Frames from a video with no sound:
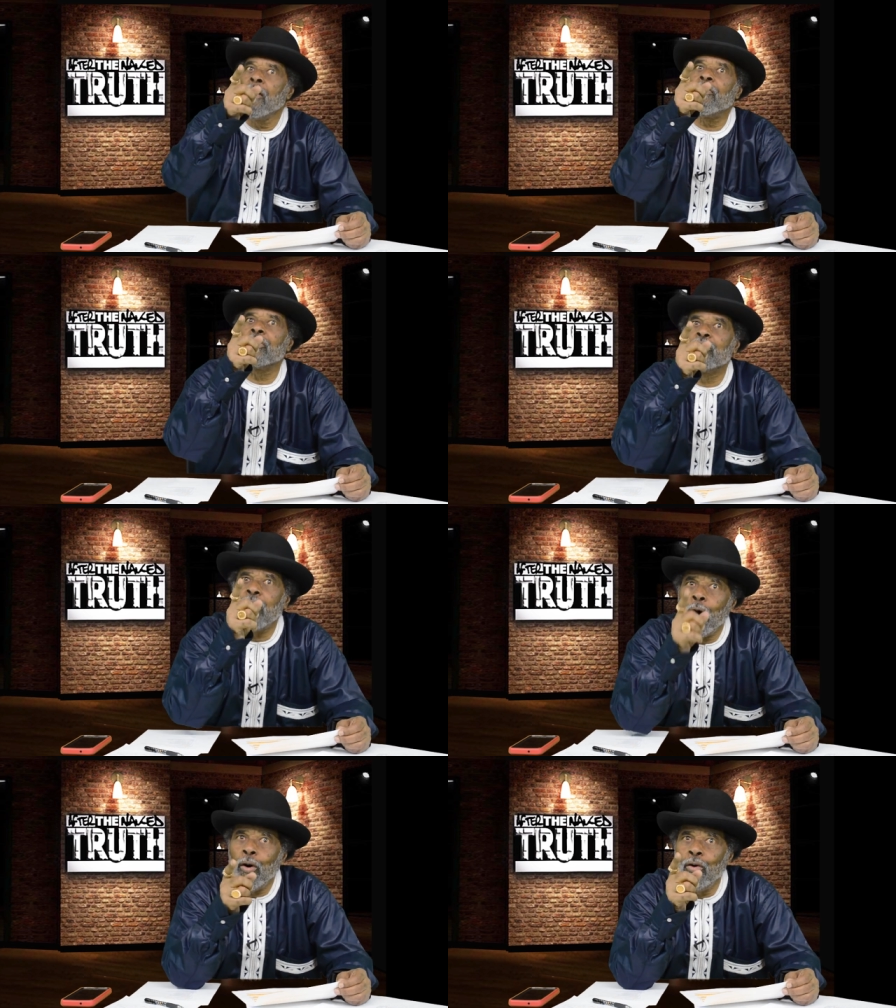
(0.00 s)
For
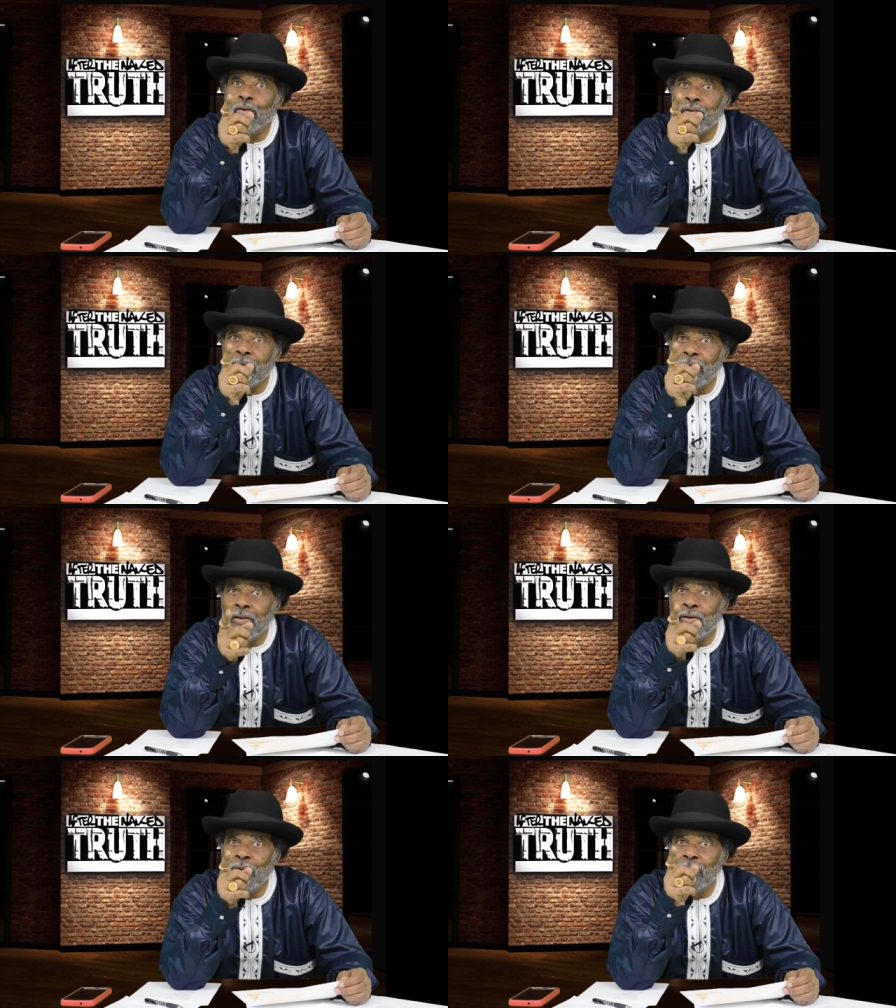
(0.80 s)
those of
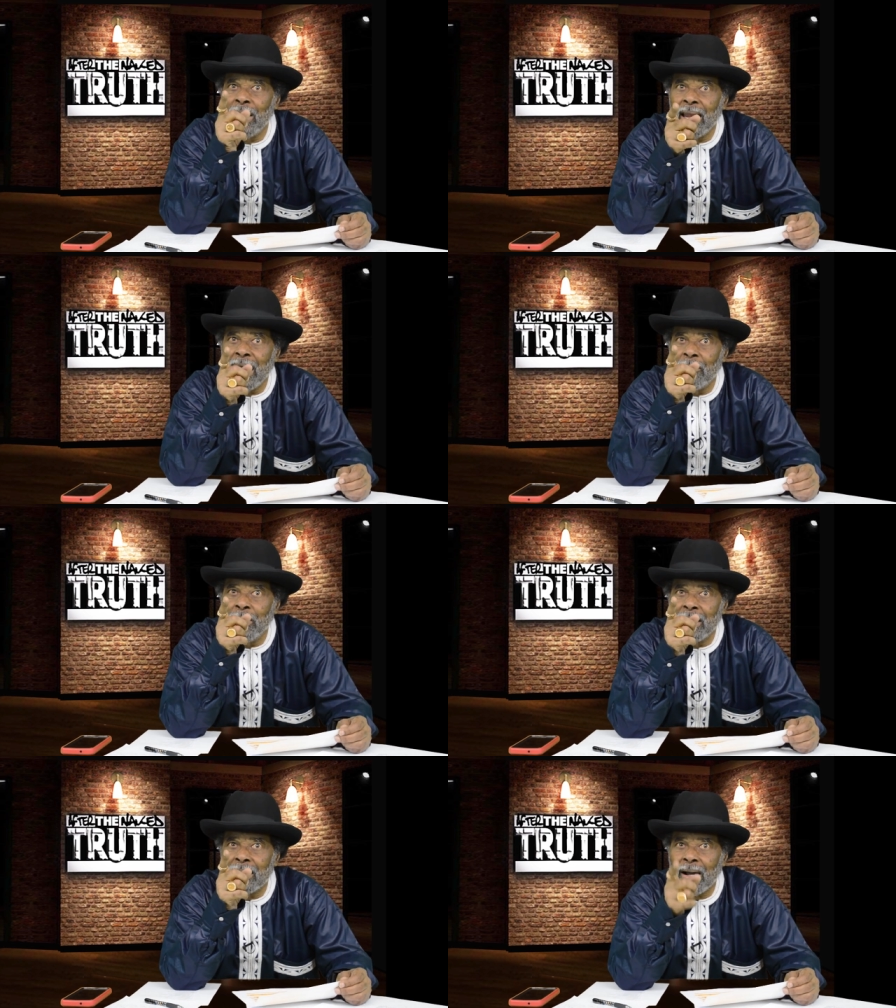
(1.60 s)
you that have
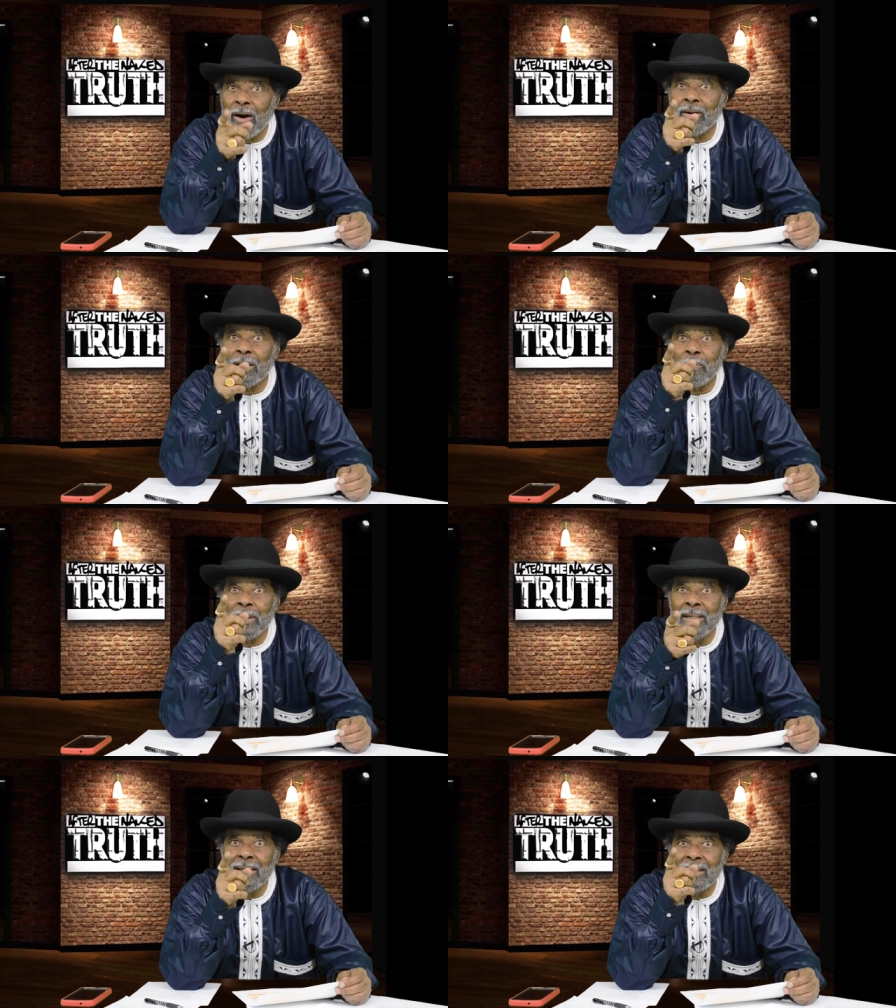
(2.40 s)
been caught up
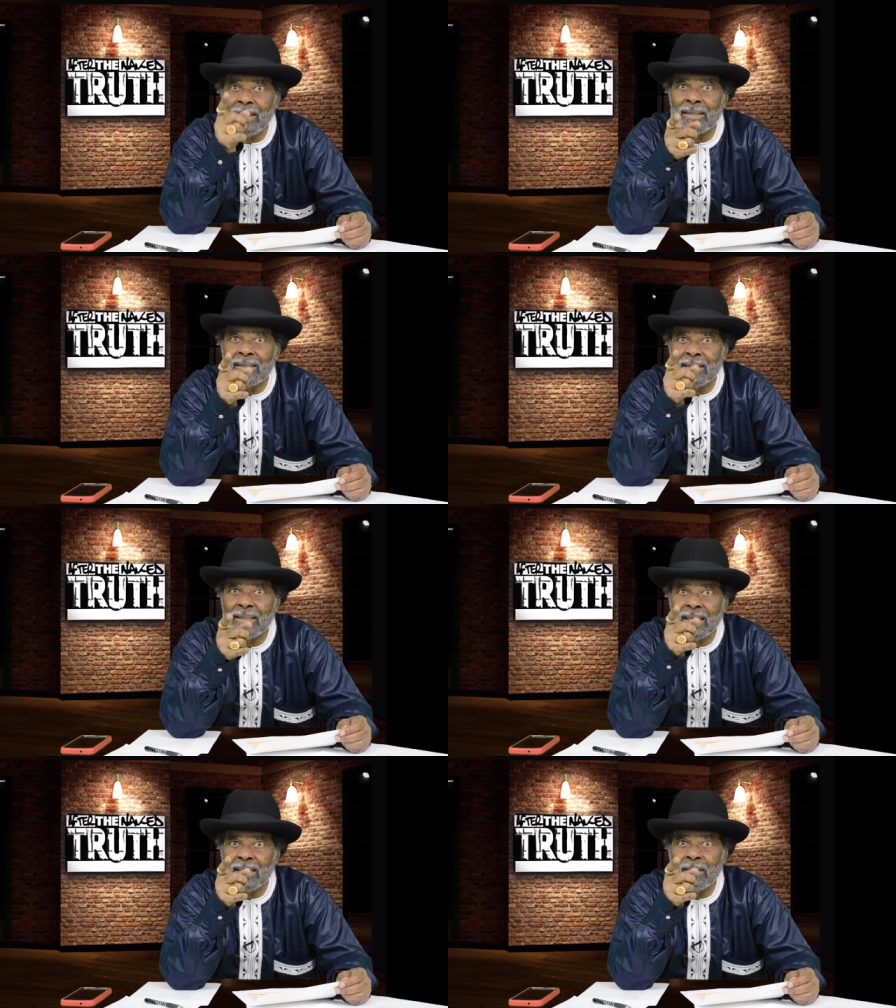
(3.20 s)
in the justice
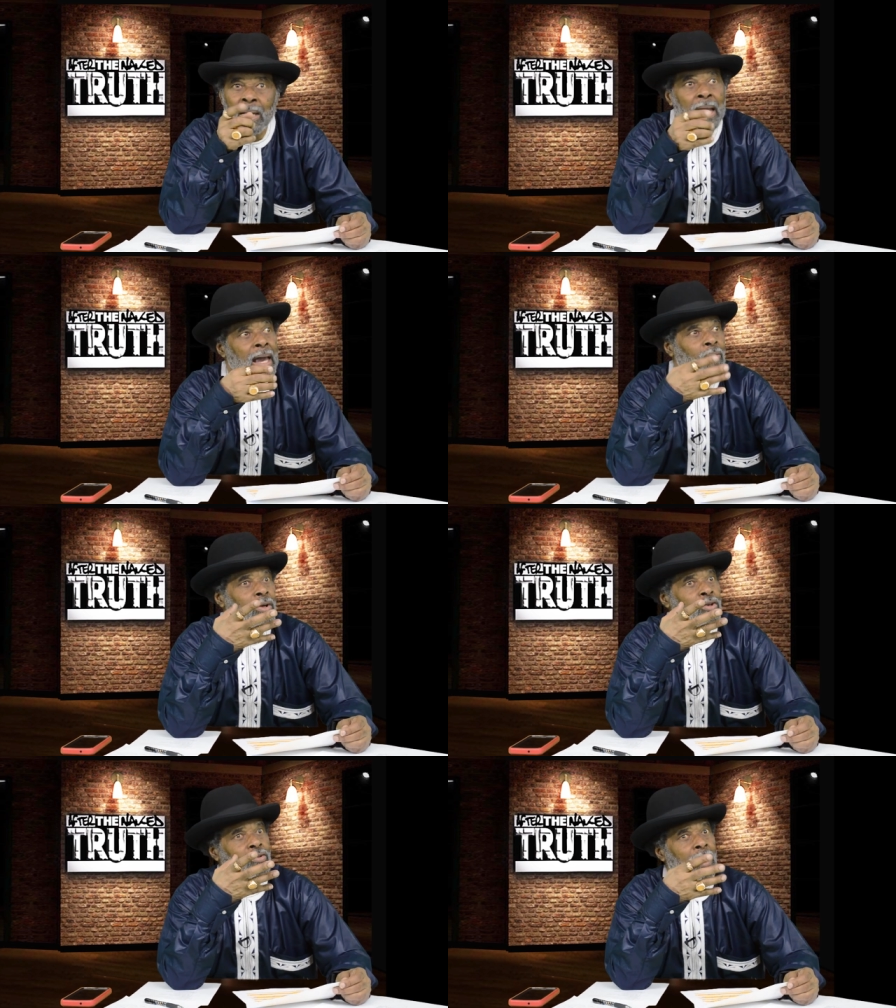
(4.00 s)
system, and
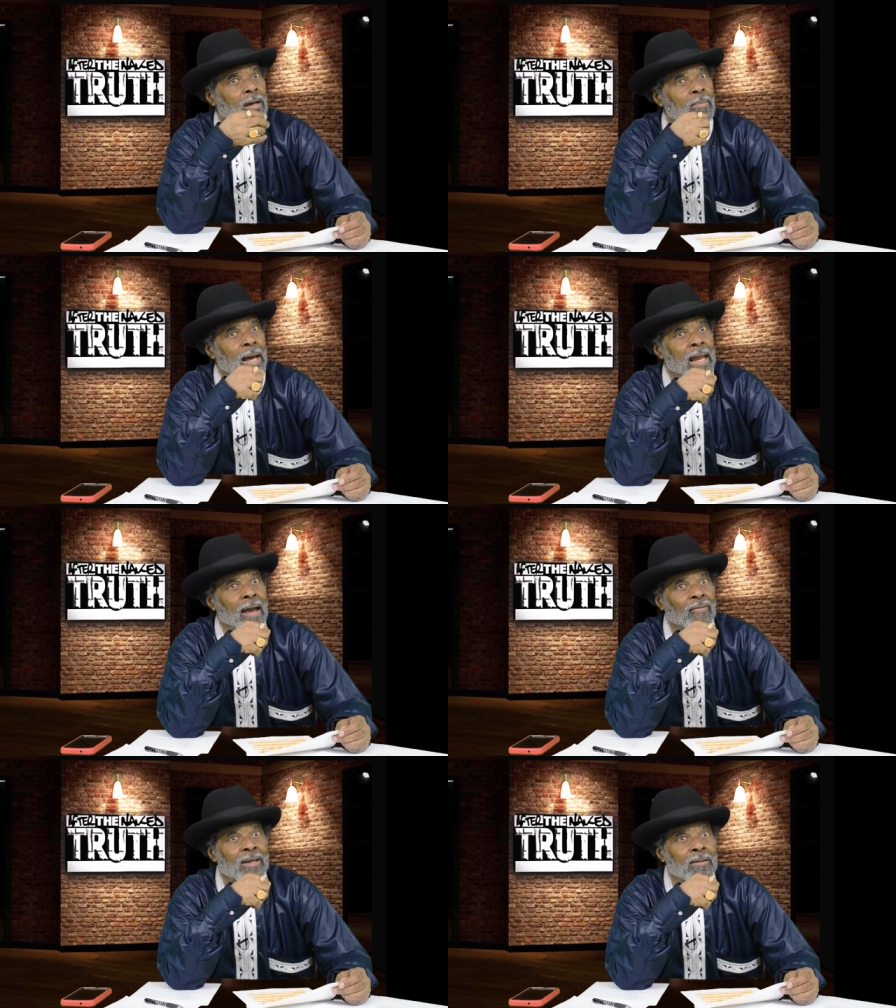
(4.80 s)
when you talk about
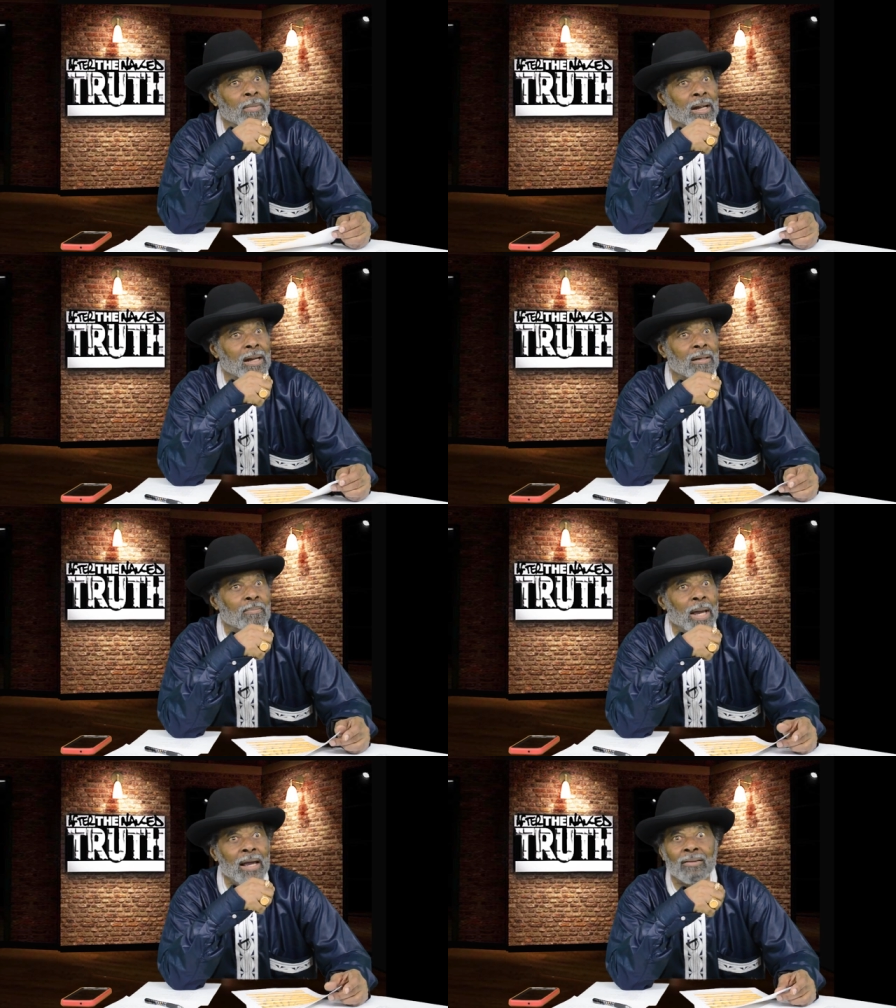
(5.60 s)

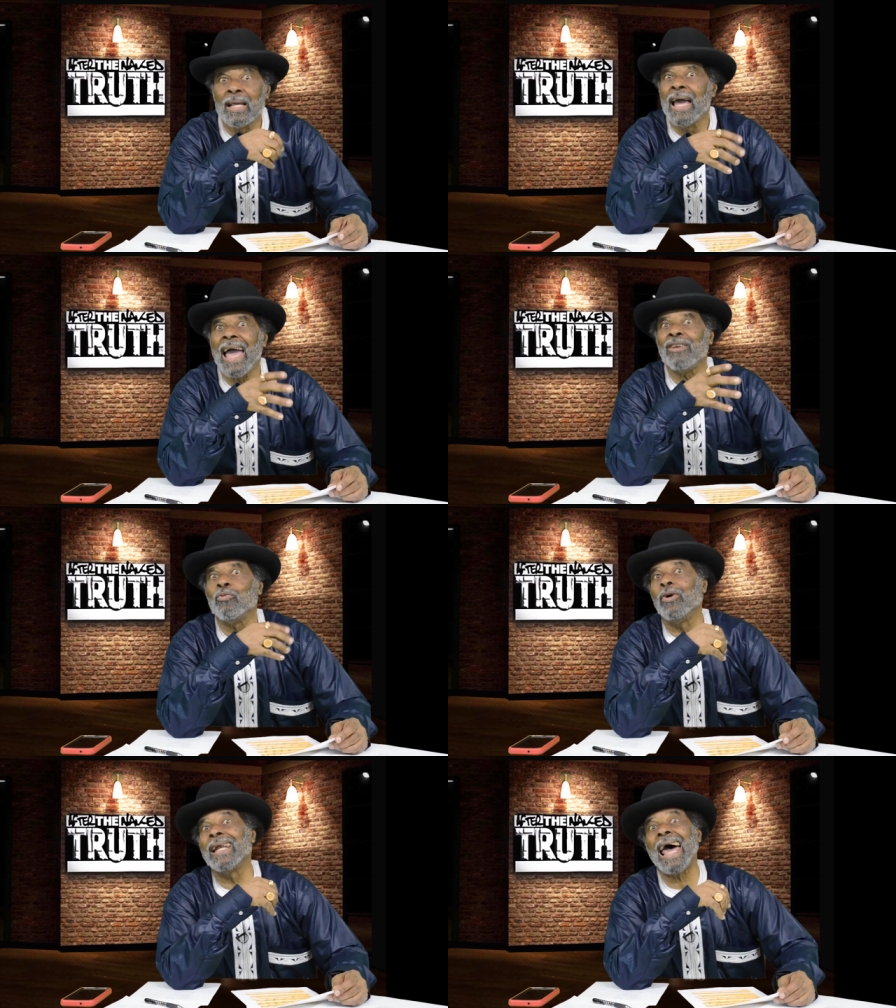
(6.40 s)
African-American males, that's
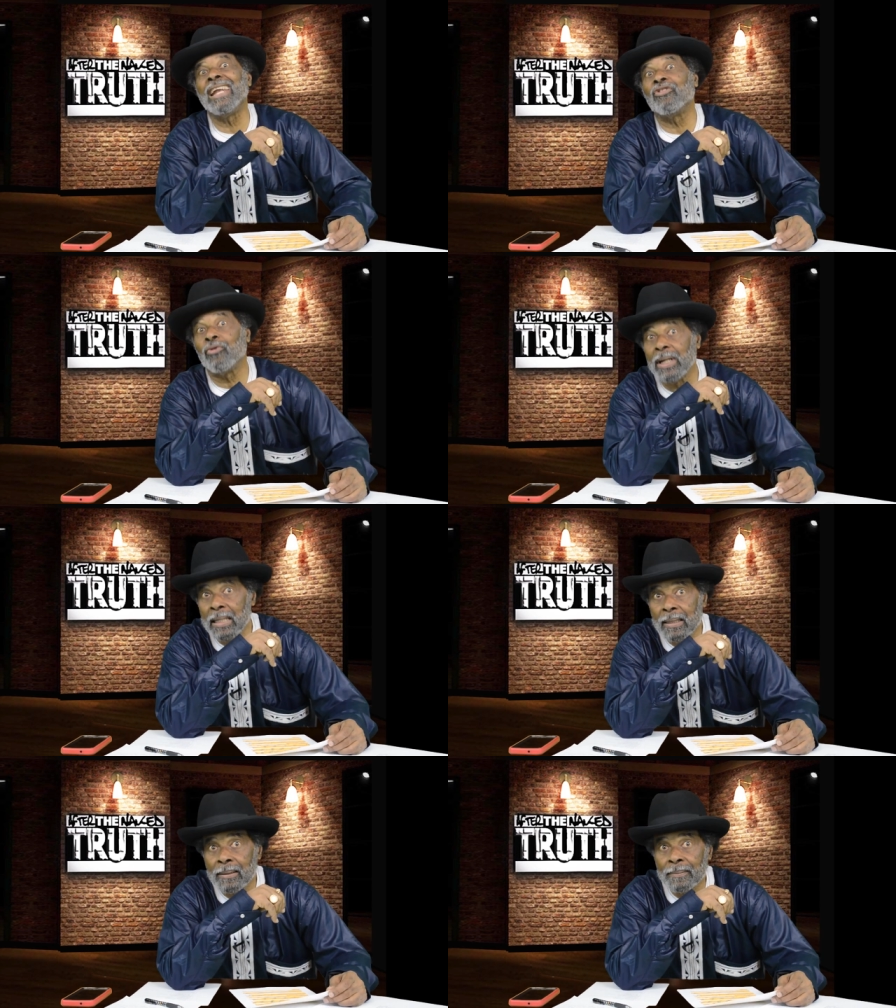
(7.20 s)
one out of three.